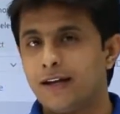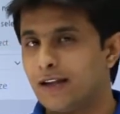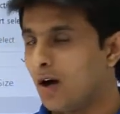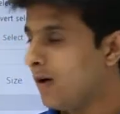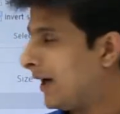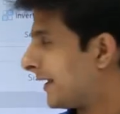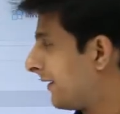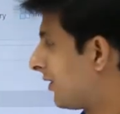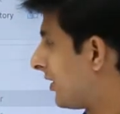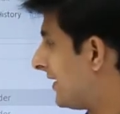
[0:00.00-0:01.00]
now i'll
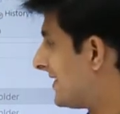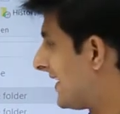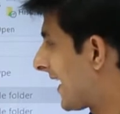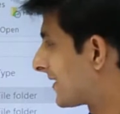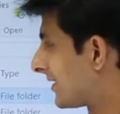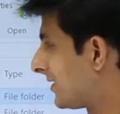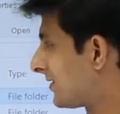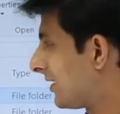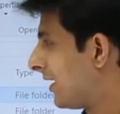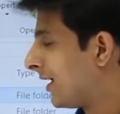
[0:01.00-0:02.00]
give you easy access